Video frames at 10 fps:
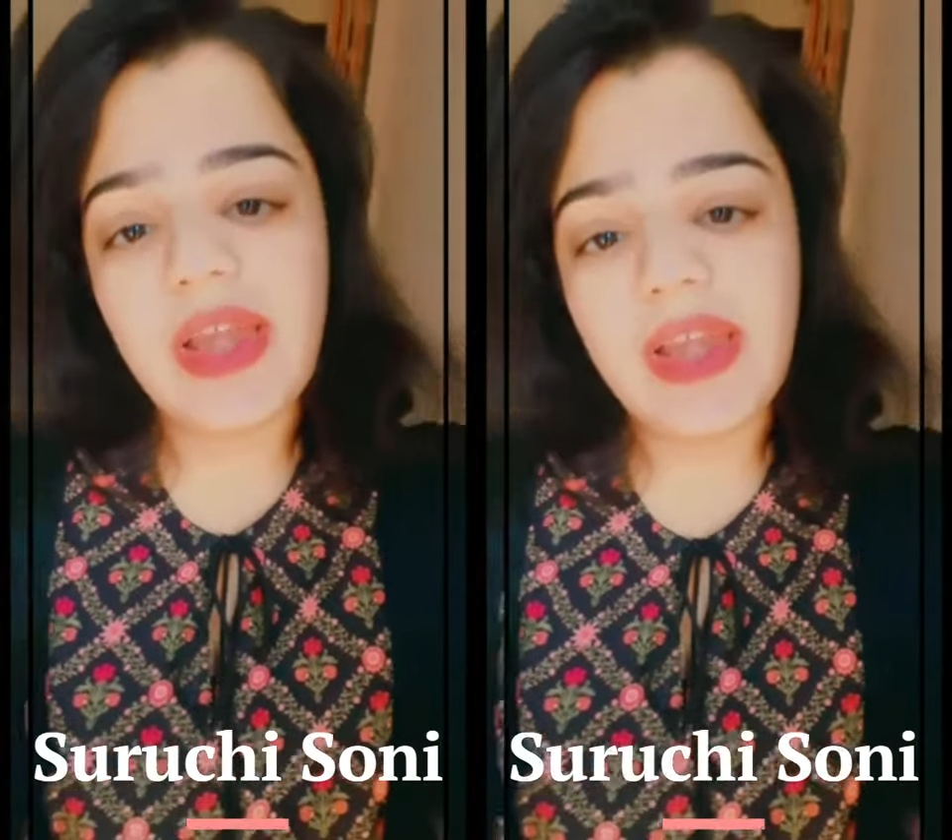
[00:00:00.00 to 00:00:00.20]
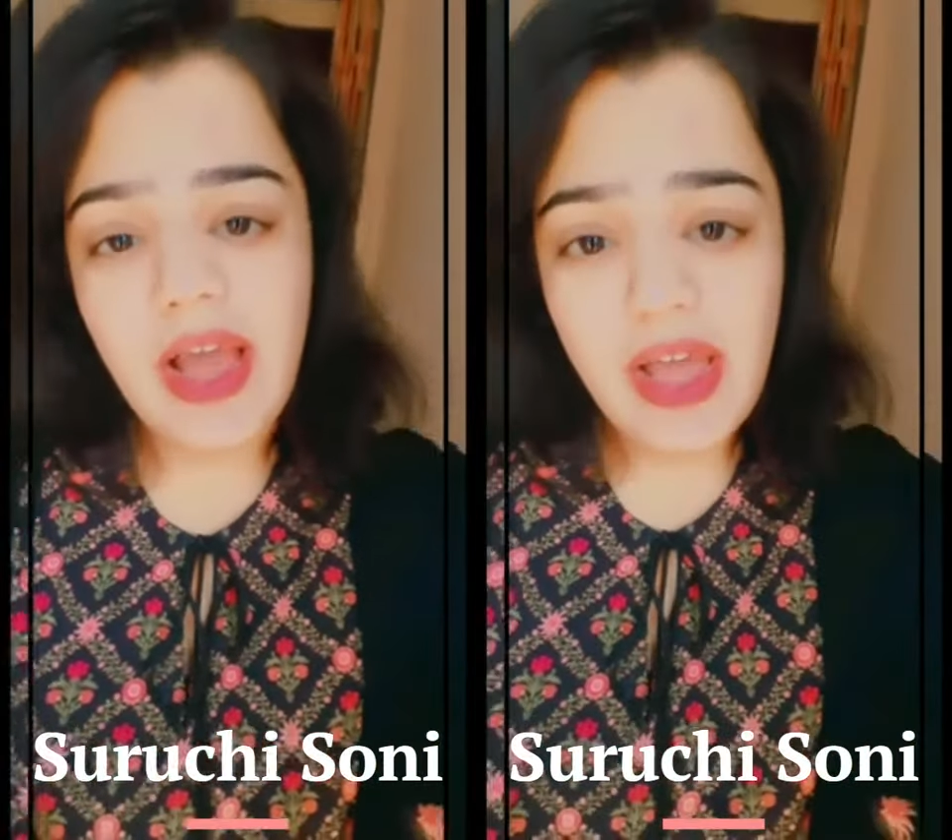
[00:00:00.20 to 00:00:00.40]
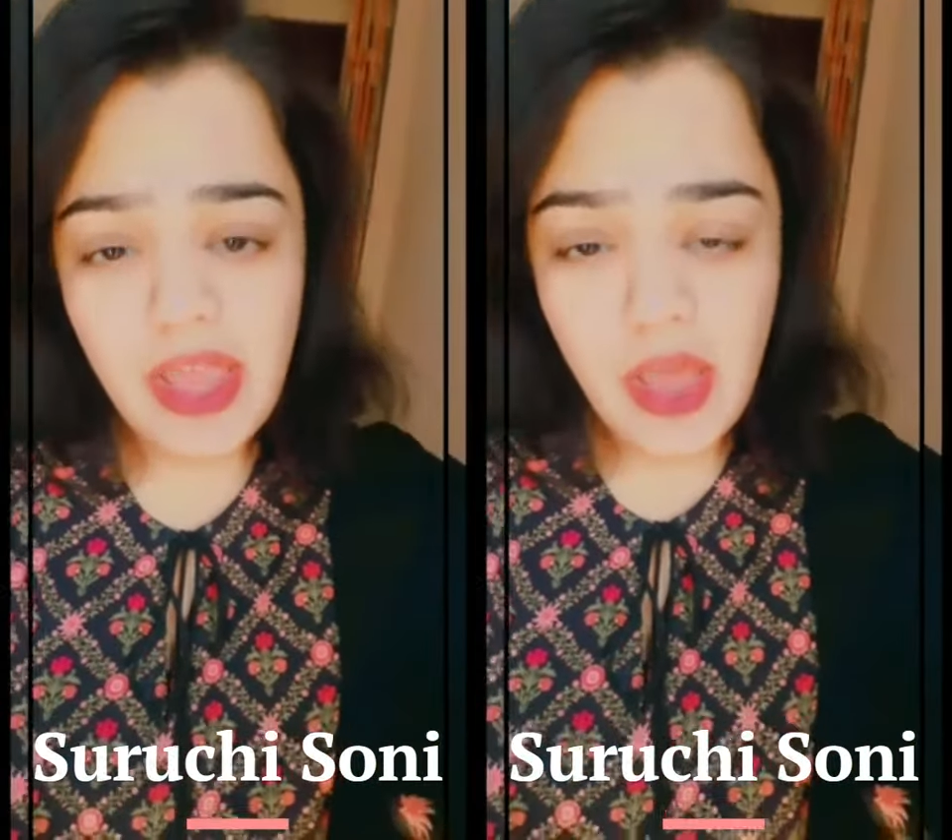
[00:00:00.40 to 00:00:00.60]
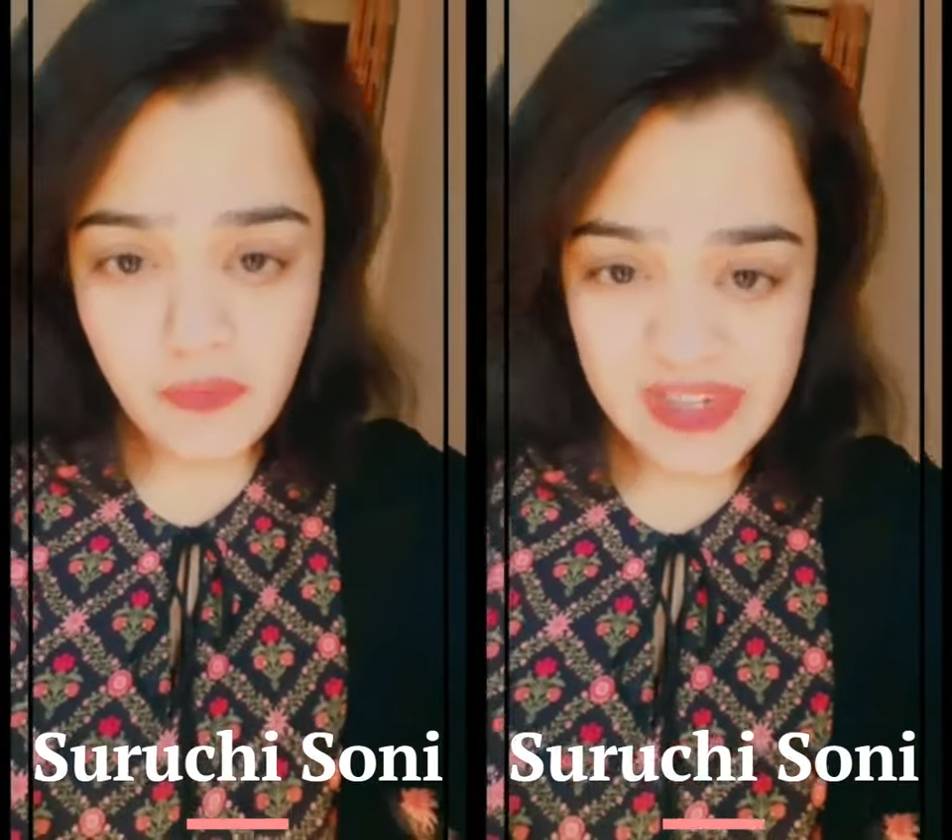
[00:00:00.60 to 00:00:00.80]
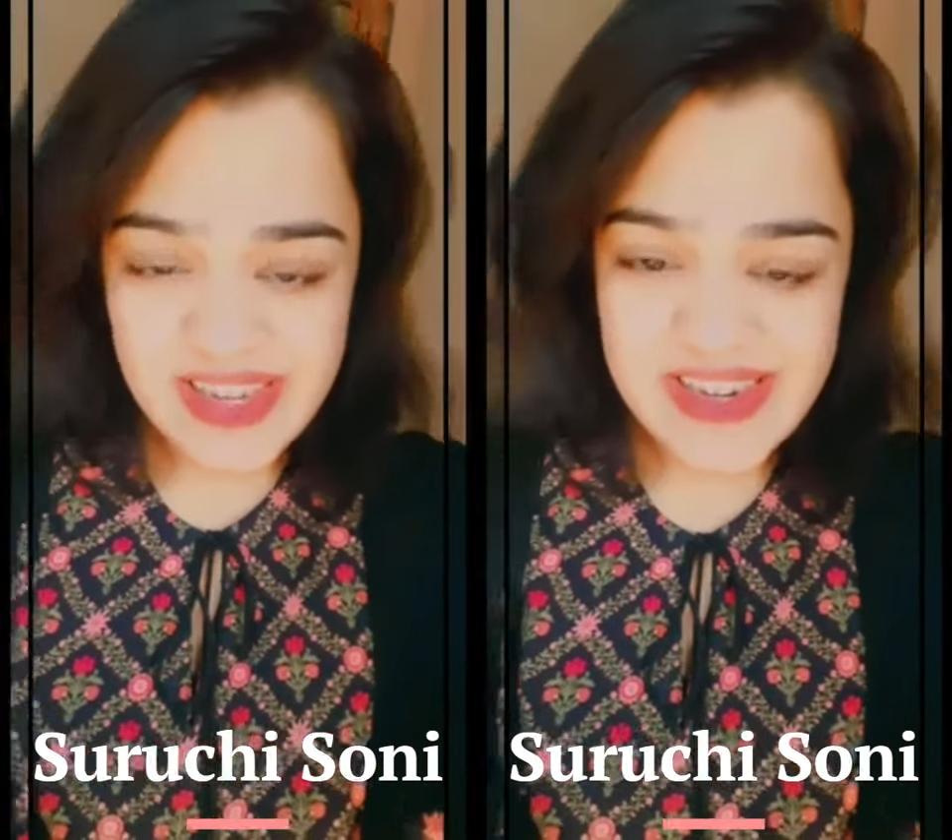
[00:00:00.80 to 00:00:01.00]
and i
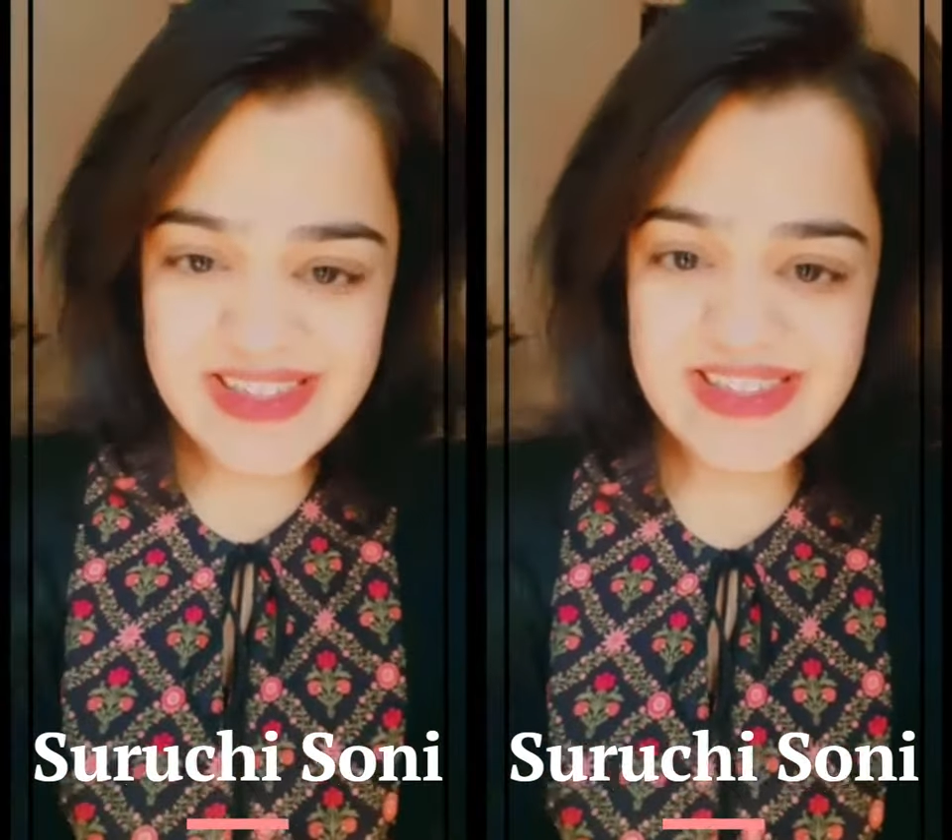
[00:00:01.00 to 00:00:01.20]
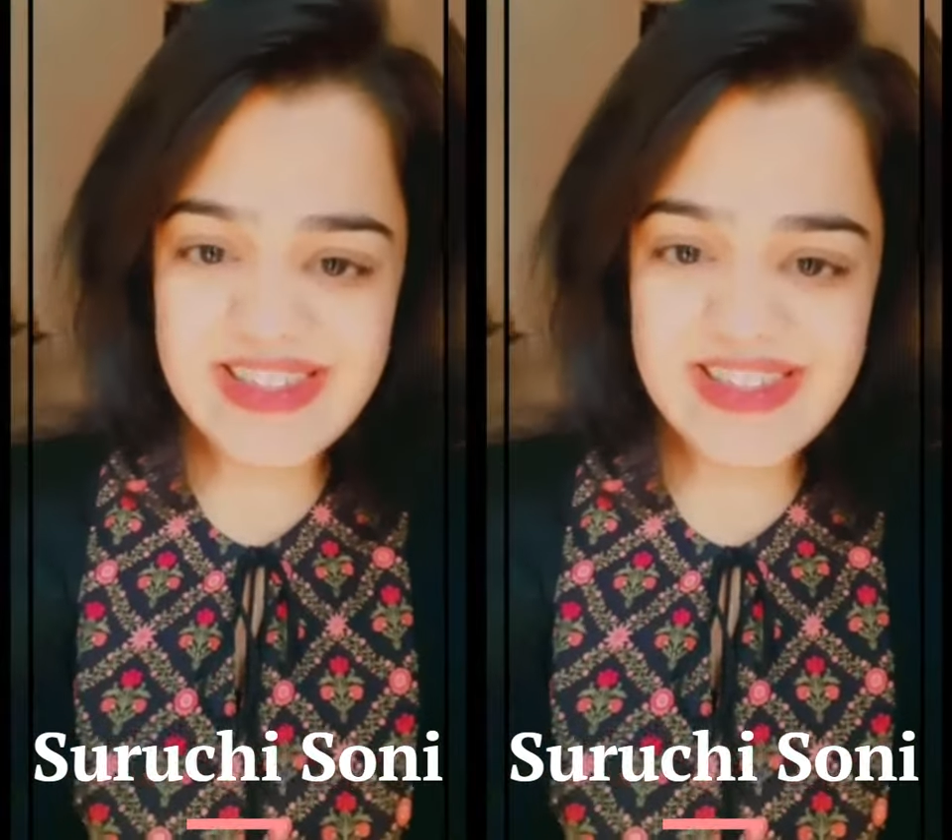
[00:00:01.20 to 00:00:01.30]
have cleared